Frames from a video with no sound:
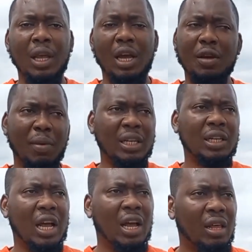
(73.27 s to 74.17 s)
And imagine
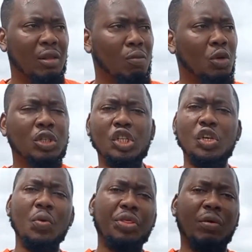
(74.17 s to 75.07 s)
uh, most
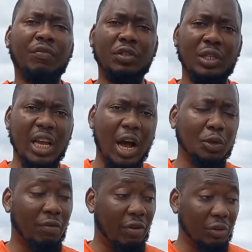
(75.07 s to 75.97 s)
youth of today are
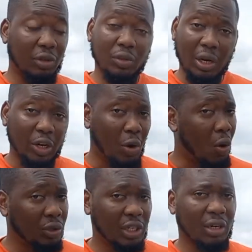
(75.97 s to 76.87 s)
also venturing into
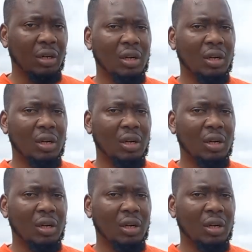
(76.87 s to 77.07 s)
agriculture,